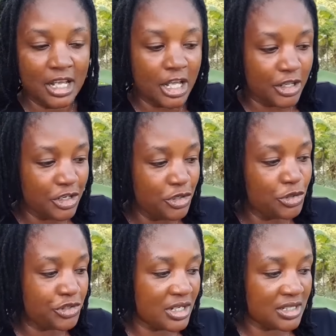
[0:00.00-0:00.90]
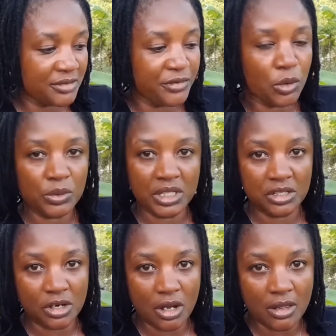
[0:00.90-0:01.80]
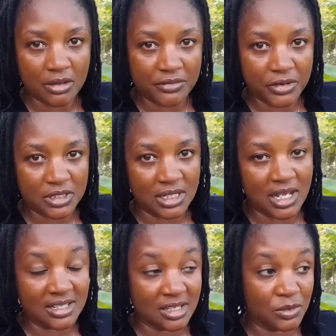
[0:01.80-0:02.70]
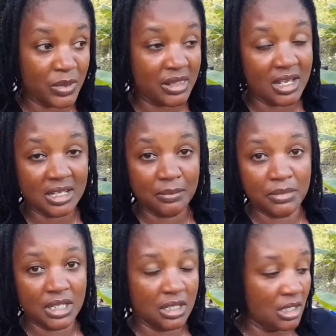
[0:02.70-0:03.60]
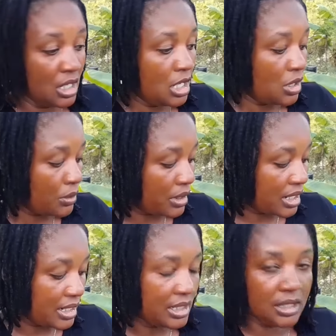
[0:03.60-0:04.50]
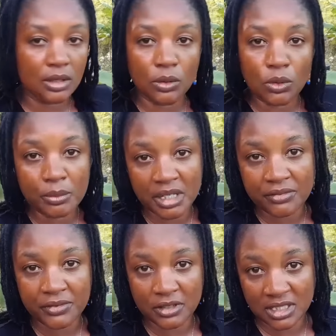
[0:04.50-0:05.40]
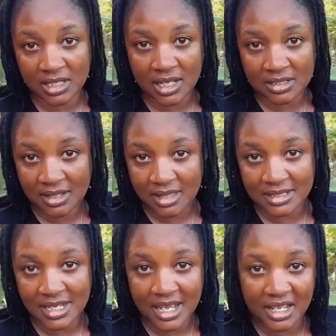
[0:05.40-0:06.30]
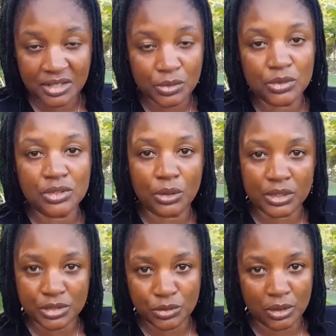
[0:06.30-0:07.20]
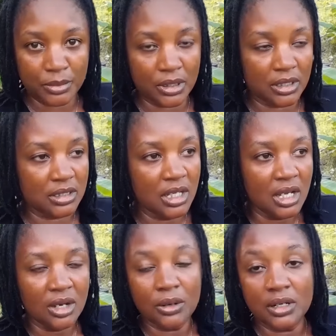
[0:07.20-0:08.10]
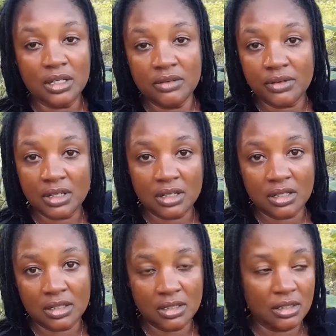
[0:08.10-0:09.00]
the nutrients found in your other fertilizers, whether it be organic homemade fertilizer that I use or store-bought, or even the